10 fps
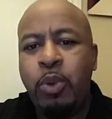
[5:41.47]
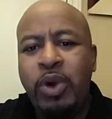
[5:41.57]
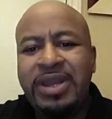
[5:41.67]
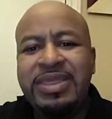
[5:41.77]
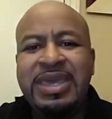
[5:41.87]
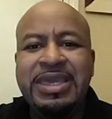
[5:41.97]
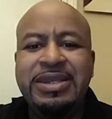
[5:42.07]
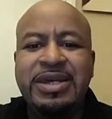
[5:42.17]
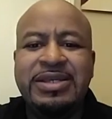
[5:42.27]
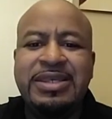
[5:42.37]
But one thing
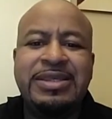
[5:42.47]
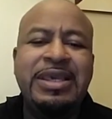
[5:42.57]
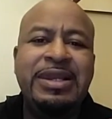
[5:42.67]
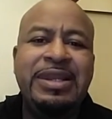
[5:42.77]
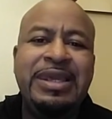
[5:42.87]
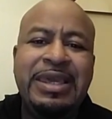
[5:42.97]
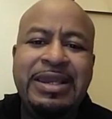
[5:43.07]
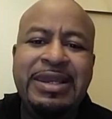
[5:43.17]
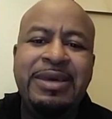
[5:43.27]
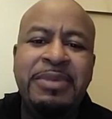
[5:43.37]
he does is he
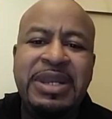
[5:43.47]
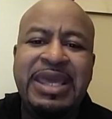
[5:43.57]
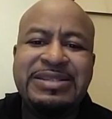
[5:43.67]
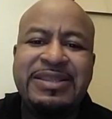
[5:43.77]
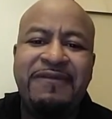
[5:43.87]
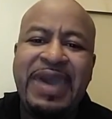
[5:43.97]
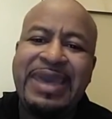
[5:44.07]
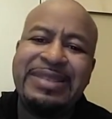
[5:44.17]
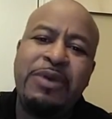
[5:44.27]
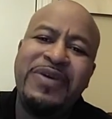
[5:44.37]
eliminates the
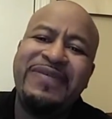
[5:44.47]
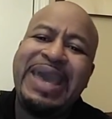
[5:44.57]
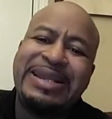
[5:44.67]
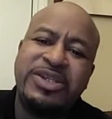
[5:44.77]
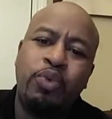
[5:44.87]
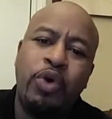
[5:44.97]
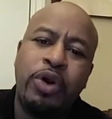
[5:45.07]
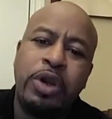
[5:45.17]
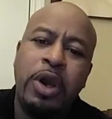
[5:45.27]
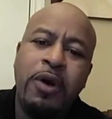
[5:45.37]
fact that we've got to
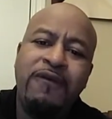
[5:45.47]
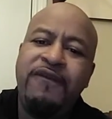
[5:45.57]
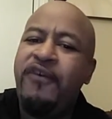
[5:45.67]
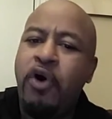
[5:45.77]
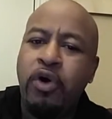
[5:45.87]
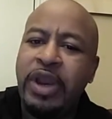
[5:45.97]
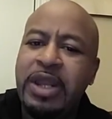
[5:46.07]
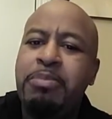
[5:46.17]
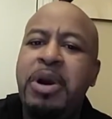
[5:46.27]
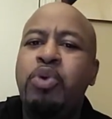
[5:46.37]
work for
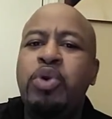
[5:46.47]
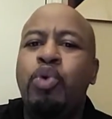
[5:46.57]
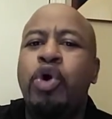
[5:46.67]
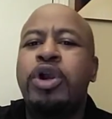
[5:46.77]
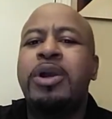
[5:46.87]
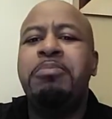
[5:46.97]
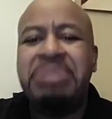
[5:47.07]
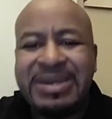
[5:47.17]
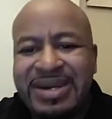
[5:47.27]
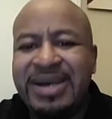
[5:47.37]
it, but we work
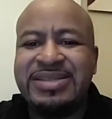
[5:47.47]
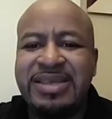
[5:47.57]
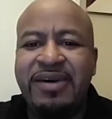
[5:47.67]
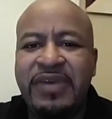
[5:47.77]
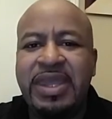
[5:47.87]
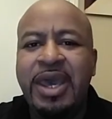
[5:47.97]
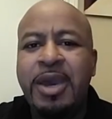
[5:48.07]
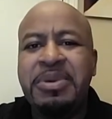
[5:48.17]
because of it.